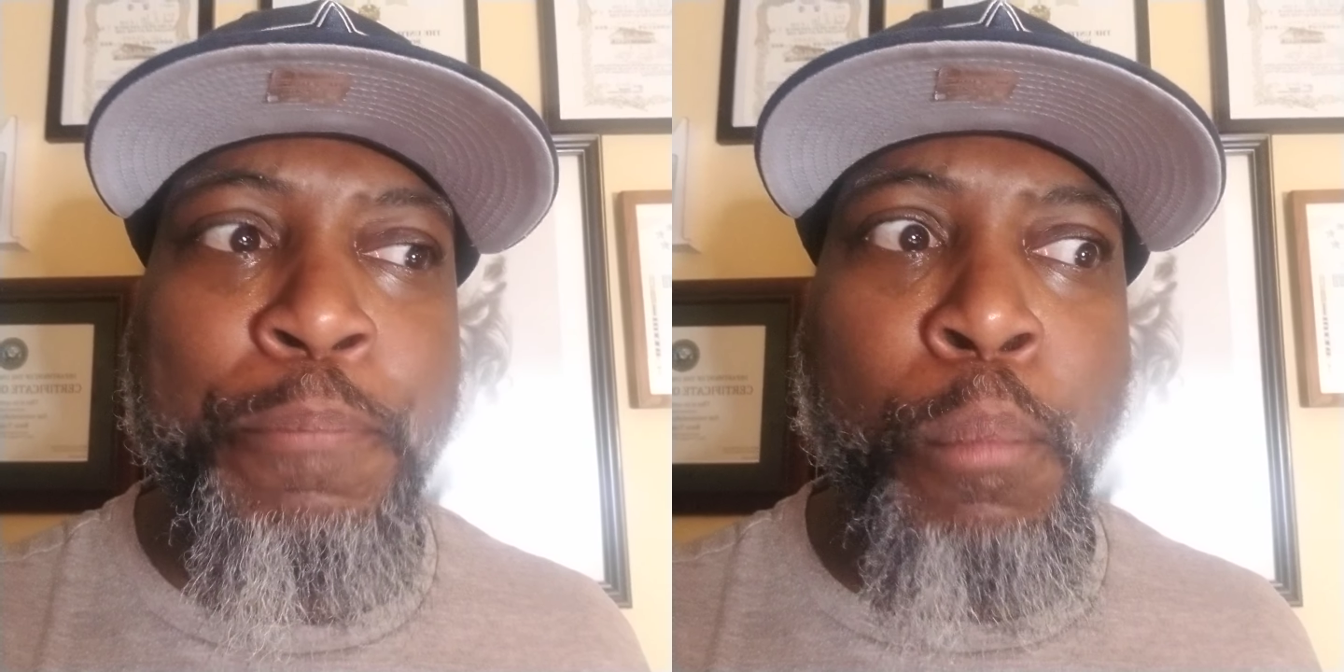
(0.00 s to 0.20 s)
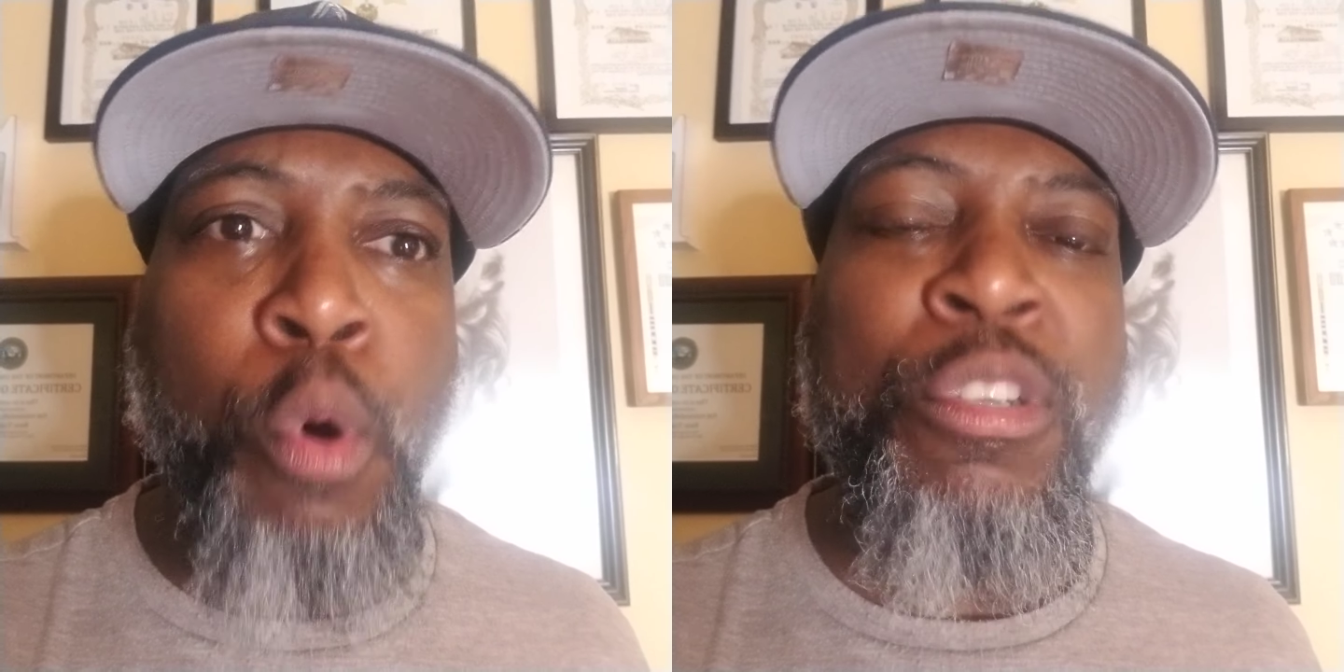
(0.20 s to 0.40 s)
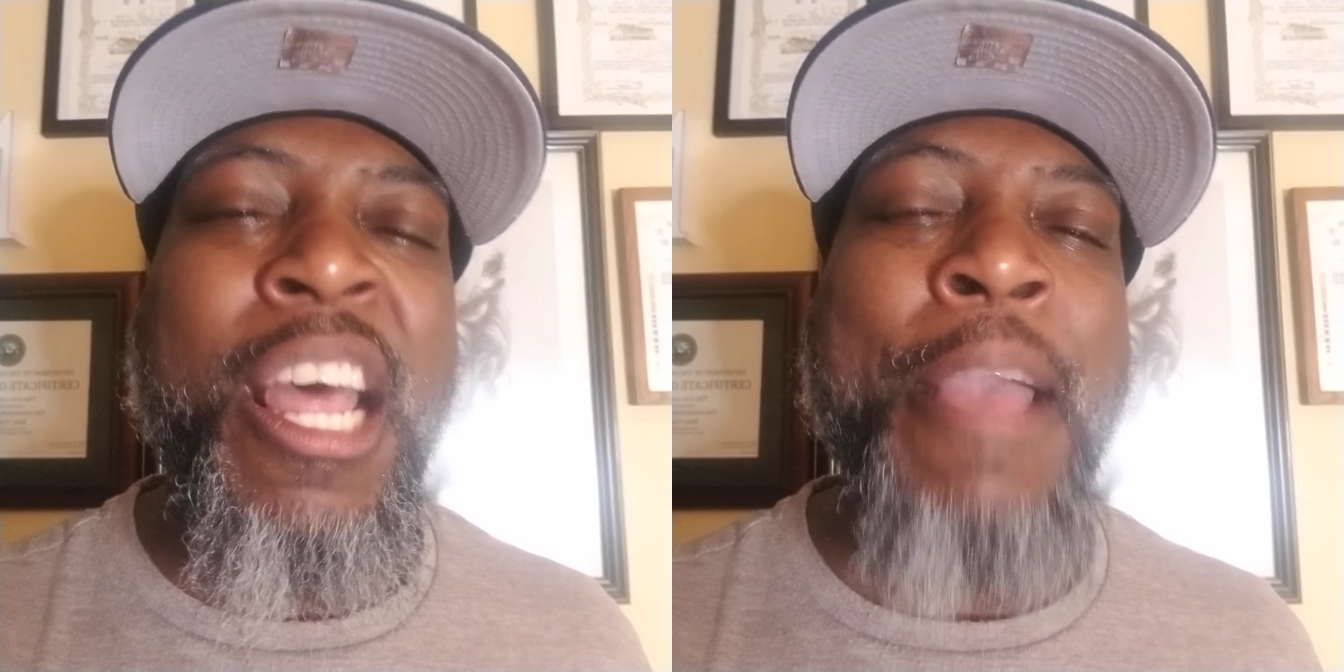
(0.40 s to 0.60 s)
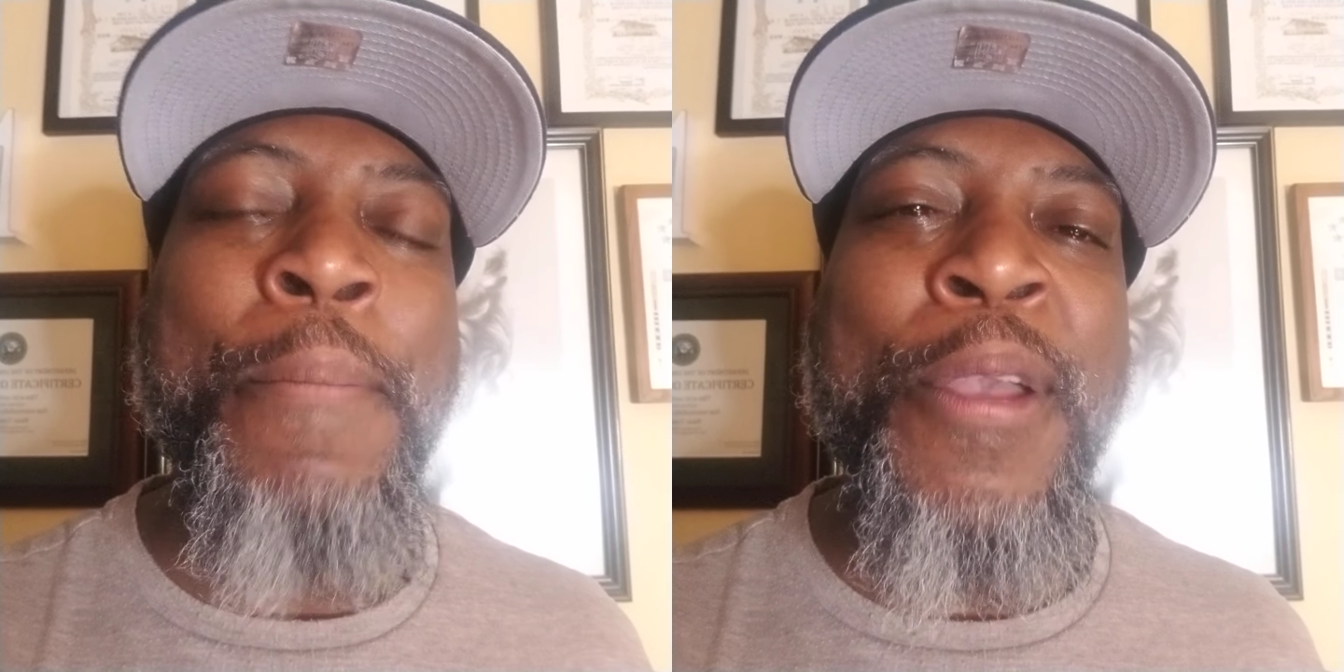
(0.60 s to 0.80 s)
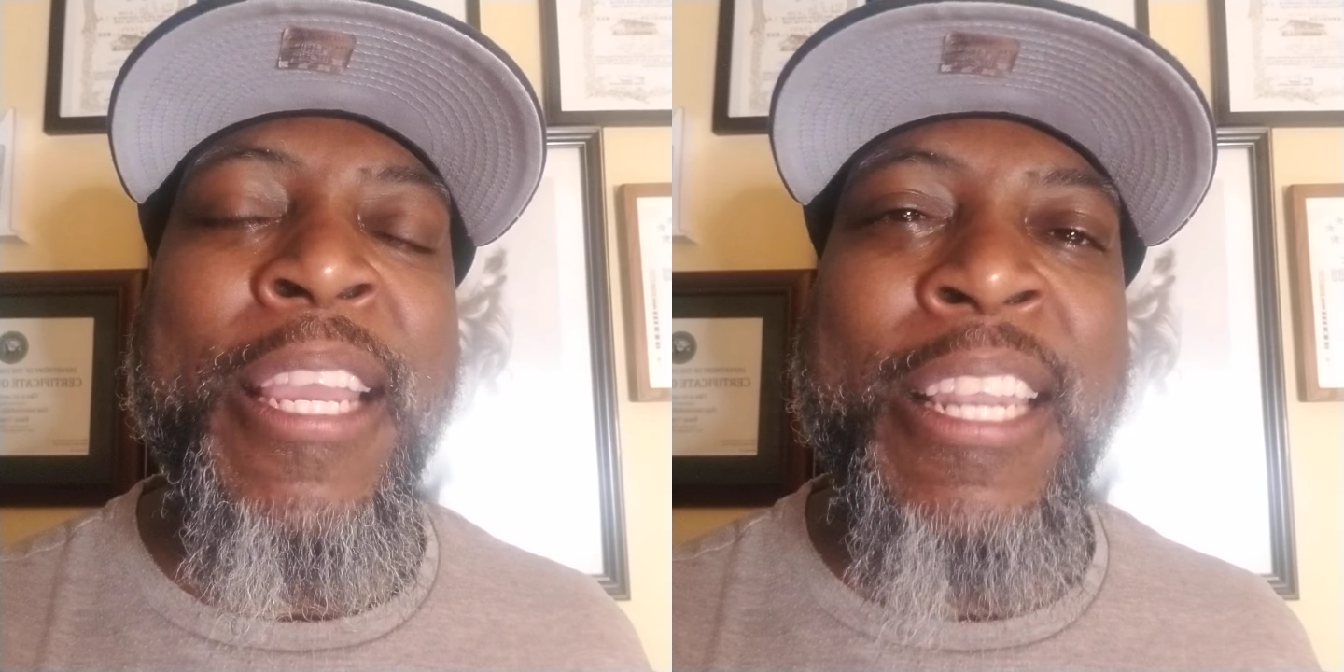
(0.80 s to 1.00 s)

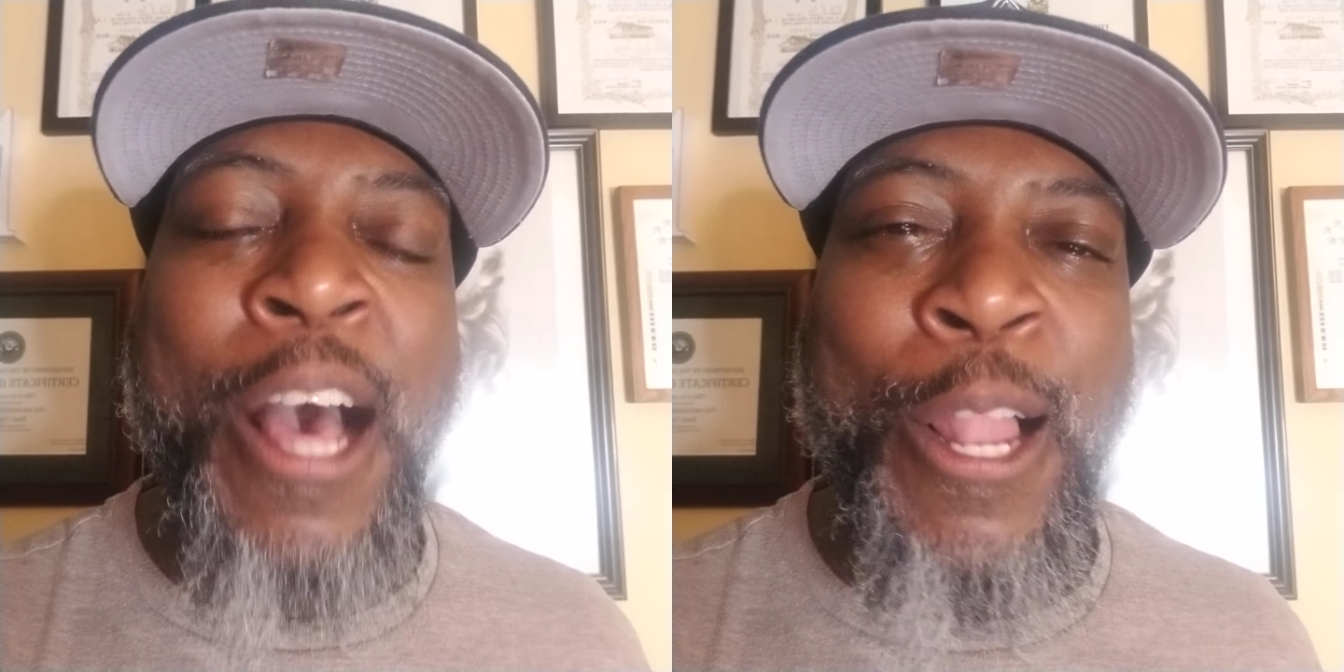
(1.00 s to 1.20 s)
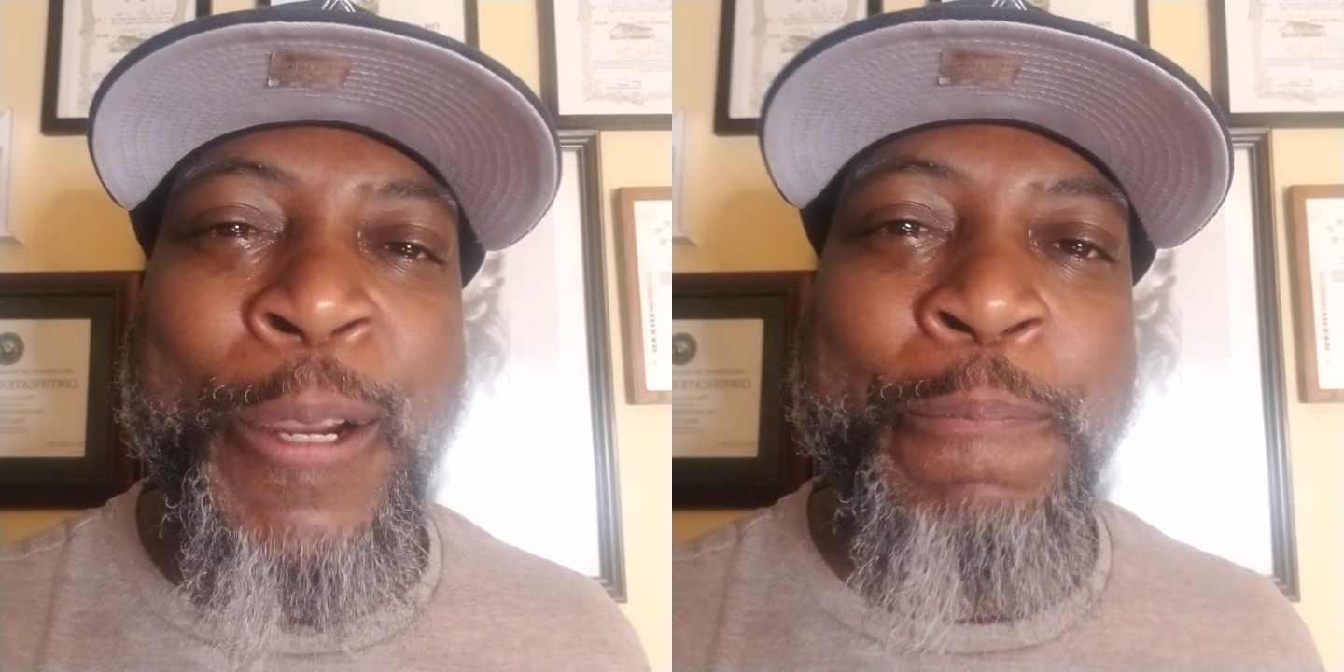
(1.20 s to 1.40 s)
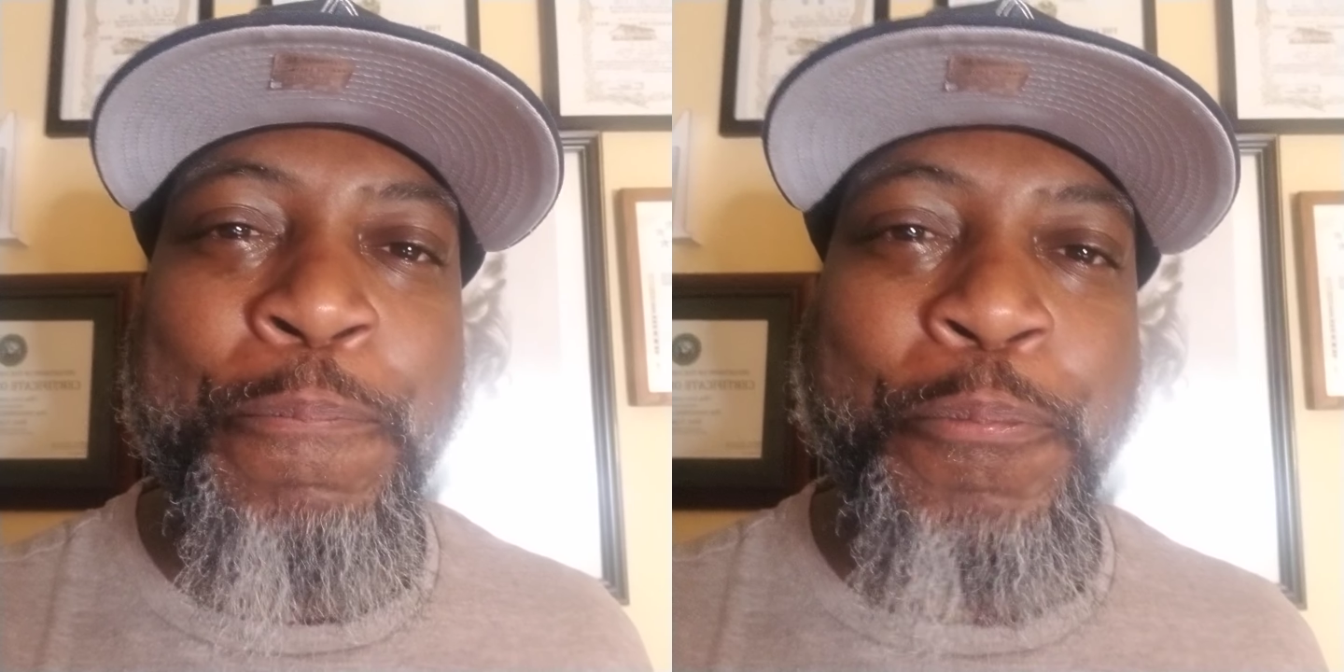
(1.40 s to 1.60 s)
multi-million dollar